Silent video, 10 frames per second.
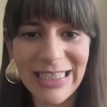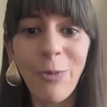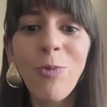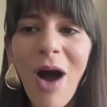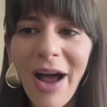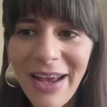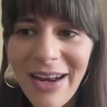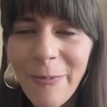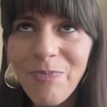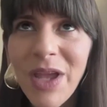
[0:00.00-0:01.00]
They
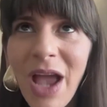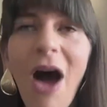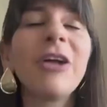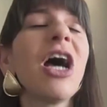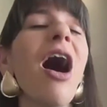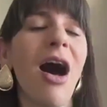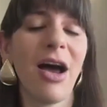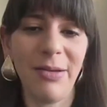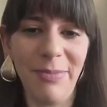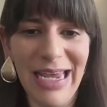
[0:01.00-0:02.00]
wanted
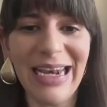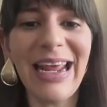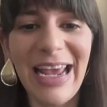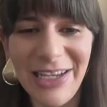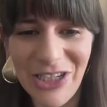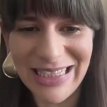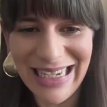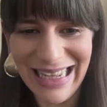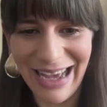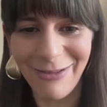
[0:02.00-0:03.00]
autonomy and
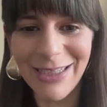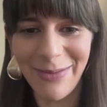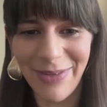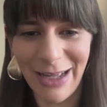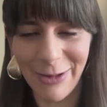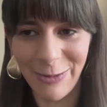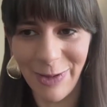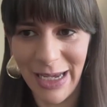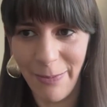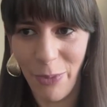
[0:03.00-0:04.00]
agency. That was something that was
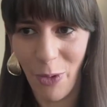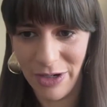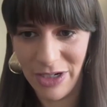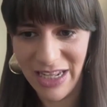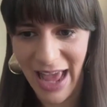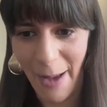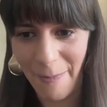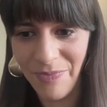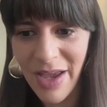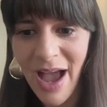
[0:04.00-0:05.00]
really important to
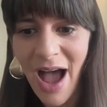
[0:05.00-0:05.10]
them.